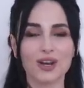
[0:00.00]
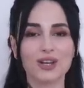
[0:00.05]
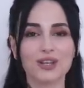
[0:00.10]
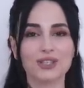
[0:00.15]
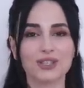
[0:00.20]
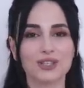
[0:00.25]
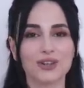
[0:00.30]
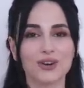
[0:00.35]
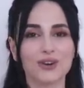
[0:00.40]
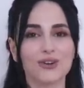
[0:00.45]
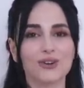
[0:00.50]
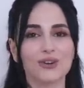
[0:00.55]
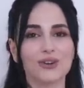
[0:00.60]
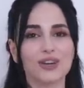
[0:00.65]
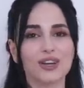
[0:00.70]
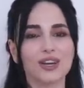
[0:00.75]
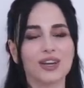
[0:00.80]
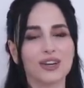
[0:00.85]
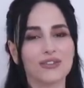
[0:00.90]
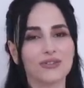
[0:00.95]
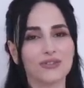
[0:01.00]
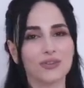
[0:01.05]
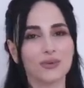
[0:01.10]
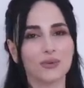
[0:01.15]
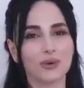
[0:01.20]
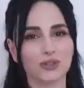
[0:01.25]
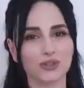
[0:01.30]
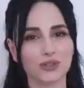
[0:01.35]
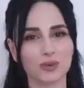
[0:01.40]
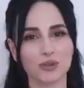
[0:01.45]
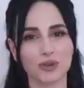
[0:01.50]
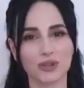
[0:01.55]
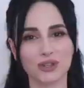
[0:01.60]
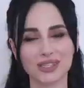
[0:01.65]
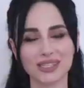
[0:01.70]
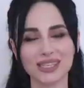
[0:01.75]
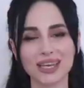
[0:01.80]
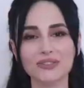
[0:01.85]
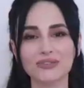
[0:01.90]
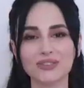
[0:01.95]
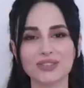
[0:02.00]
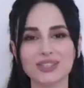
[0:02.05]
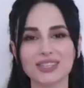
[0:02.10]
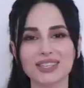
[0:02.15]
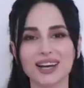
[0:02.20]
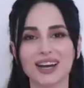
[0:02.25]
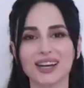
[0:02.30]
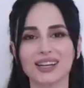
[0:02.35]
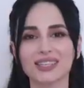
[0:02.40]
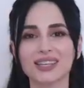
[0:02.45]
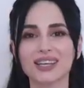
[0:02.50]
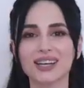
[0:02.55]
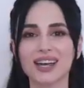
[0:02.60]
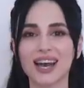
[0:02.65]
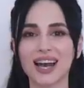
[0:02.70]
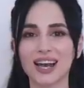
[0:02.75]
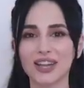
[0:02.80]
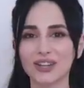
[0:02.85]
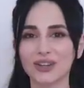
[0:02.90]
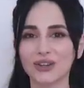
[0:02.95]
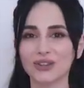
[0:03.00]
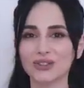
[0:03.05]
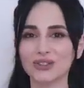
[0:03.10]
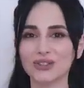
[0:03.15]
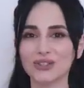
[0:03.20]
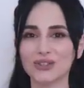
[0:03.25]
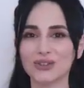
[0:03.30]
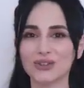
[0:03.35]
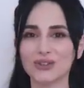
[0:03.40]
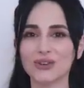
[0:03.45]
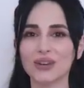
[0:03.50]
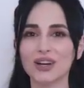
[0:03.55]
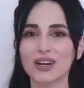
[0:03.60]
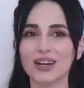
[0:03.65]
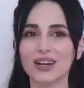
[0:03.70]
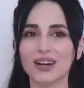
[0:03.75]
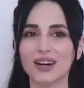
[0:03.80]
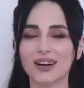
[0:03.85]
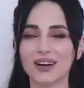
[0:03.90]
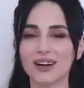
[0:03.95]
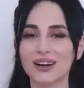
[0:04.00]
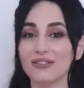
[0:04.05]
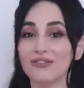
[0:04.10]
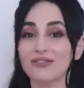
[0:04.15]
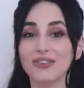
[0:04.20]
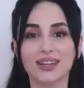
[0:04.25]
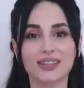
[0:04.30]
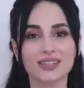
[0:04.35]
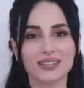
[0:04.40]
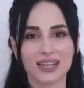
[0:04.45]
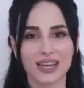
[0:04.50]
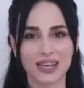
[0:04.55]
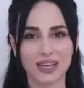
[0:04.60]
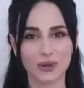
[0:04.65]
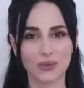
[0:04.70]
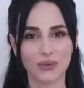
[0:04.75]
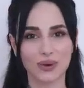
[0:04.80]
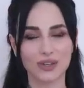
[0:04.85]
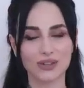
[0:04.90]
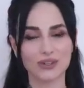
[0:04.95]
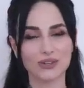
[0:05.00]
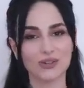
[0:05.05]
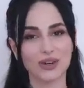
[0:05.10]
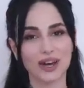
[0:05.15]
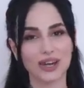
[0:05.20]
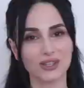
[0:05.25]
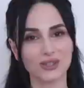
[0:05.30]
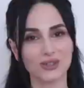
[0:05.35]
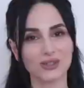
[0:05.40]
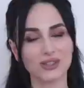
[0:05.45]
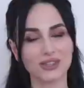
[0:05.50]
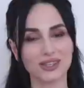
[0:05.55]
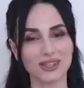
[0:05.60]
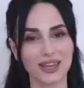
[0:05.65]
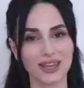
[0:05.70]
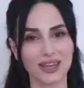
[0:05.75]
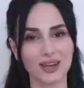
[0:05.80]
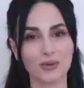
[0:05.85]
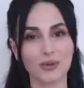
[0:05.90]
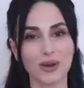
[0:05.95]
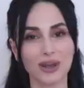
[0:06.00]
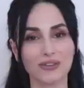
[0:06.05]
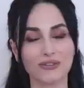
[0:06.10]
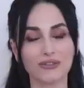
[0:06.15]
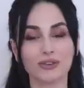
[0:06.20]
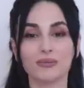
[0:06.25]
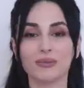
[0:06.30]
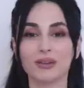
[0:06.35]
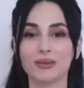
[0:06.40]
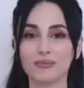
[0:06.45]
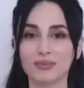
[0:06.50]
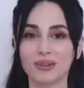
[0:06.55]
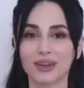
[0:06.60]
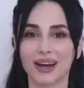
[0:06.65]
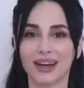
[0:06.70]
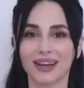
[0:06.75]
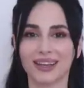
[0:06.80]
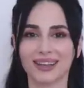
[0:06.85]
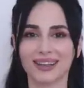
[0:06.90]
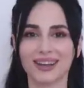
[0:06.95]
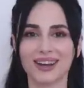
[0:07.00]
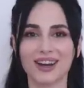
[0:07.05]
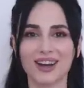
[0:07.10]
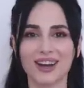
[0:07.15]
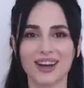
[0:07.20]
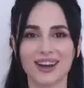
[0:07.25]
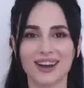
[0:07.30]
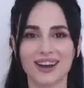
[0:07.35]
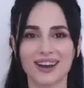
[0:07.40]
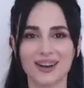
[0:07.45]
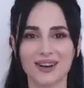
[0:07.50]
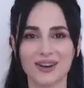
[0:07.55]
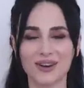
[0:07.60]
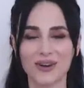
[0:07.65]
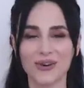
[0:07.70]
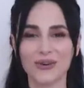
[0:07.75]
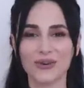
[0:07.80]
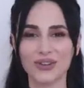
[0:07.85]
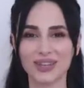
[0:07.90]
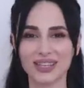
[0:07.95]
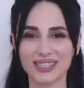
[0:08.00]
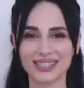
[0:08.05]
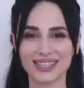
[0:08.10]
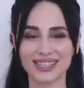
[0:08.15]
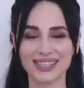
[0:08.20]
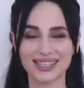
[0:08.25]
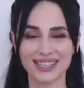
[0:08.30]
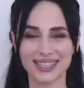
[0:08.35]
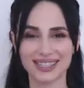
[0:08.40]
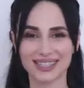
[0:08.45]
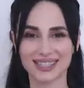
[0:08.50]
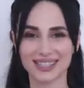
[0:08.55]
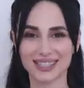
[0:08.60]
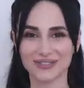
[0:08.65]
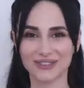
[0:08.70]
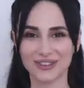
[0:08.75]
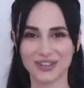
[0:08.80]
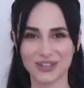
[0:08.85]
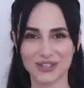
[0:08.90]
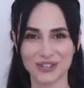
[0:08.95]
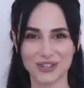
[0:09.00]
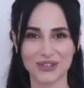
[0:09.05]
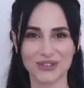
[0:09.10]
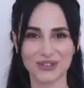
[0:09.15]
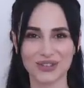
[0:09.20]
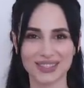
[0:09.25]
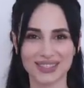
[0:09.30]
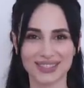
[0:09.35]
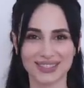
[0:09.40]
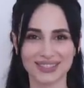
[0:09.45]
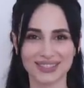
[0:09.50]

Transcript: So if you want to be on a safer side and not to offend anyone, try to stay away from implying all these sensitive issues.